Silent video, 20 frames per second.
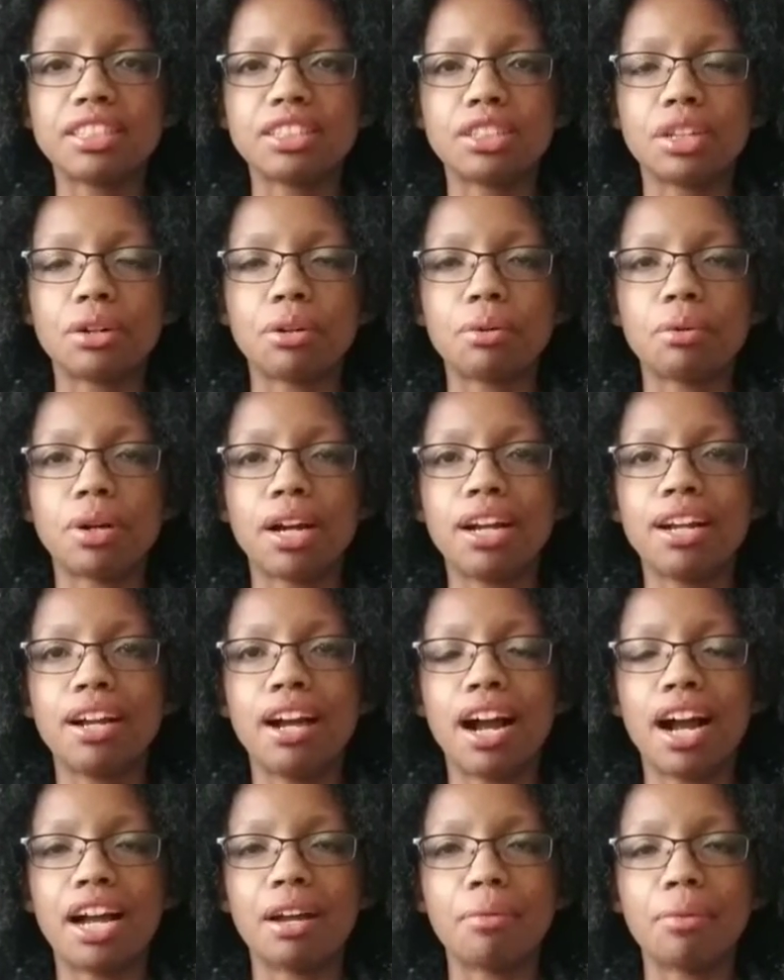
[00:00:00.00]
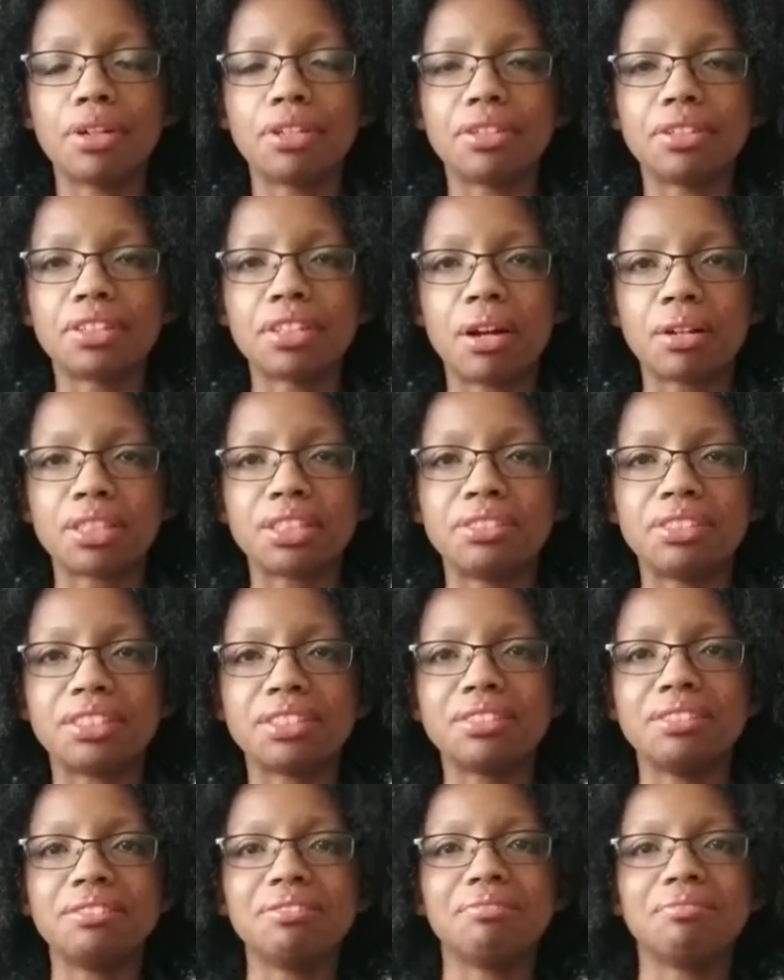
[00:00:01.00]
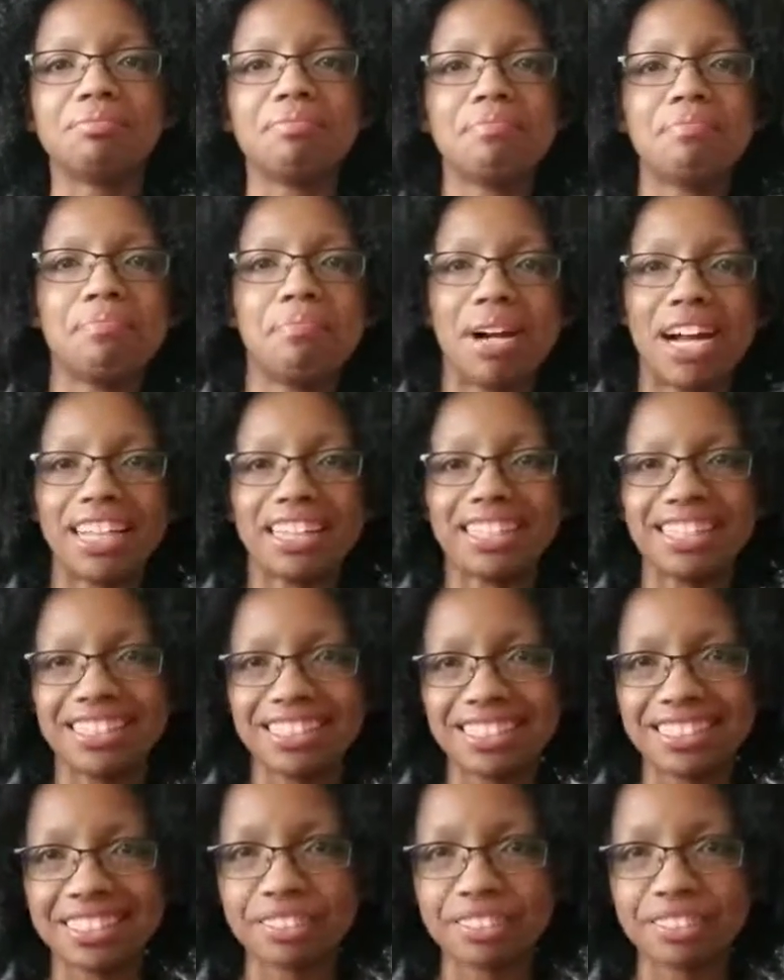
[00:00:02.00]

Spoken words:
So I will talk to you soon. Bye.